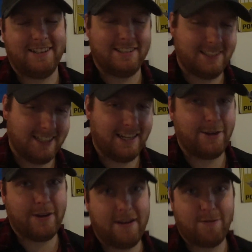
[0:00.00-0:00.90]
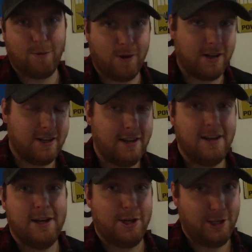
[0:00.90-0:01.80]
Instead, you have one
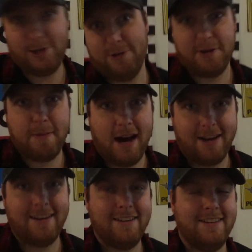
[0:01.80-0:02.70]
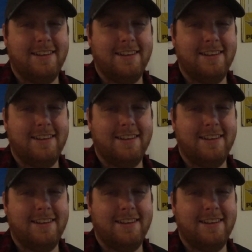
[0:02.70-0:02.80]
unibody.